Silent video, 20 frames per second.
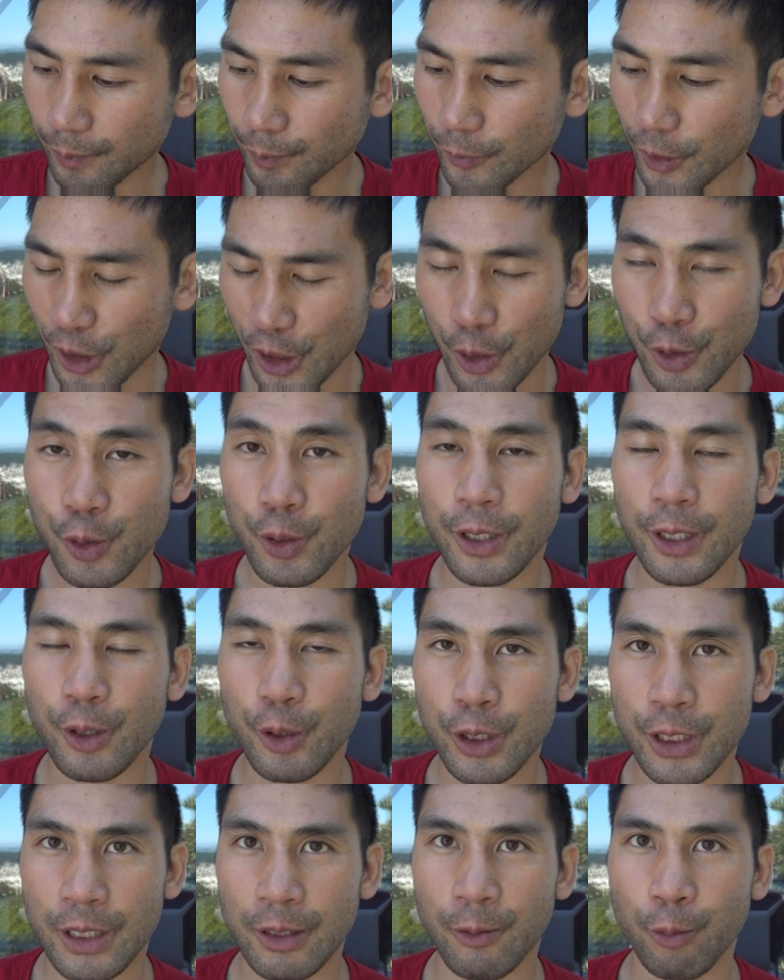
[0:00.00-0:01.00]
There's also the
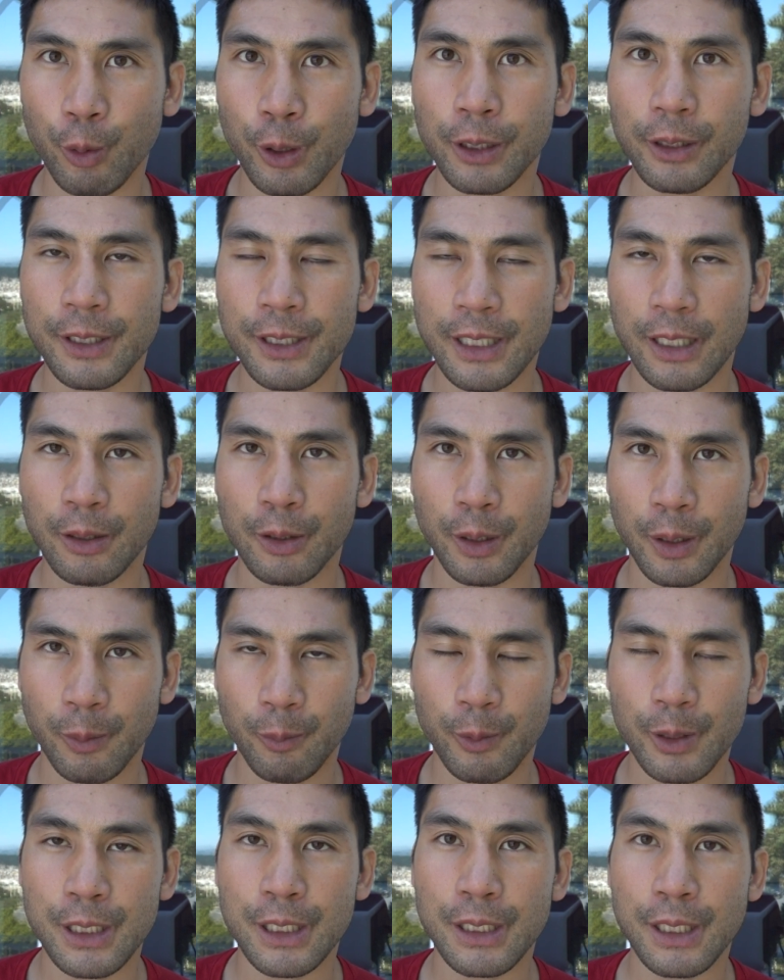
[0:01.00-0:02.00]
notion of worklist
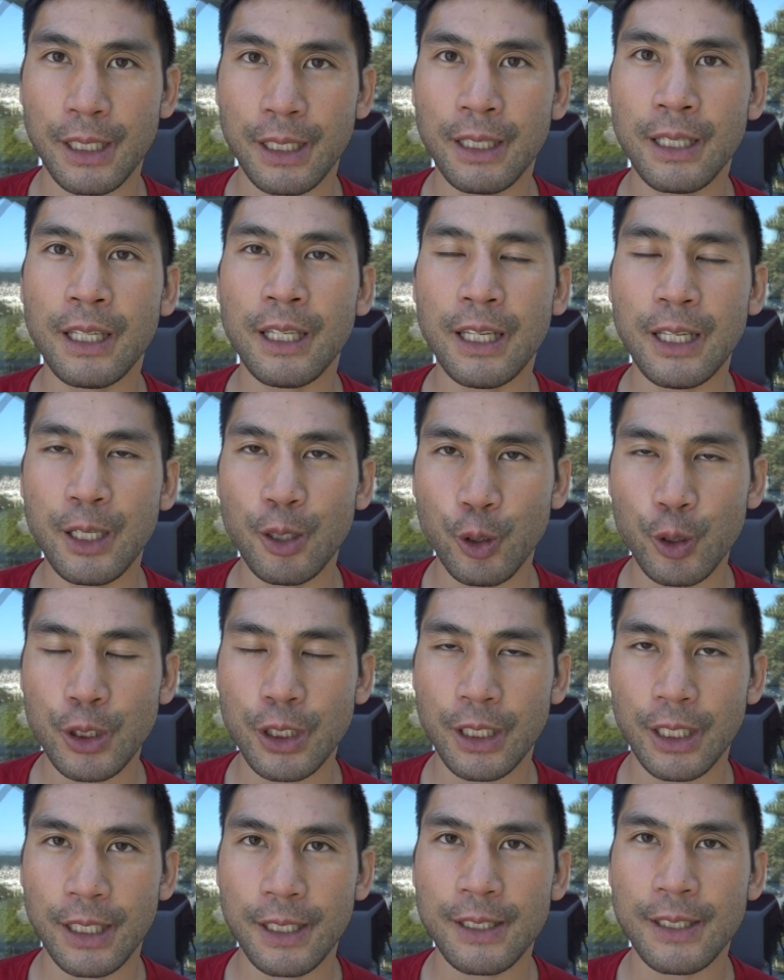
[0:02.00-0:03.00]
algorithm, which is a key
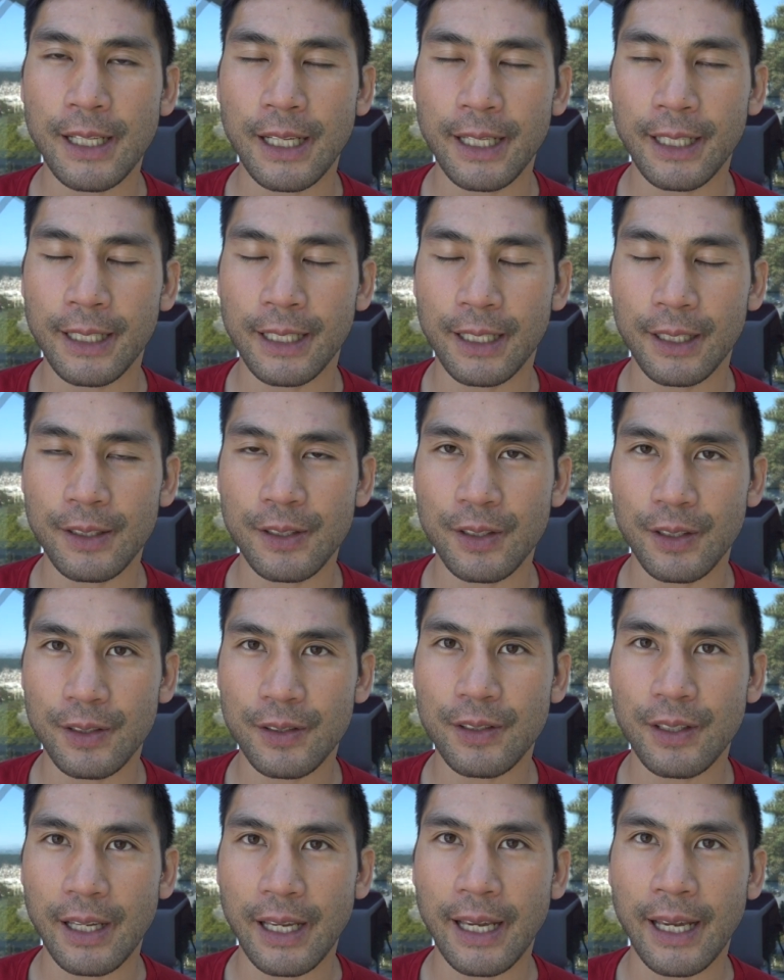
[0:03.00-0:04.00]
notion in static analysis.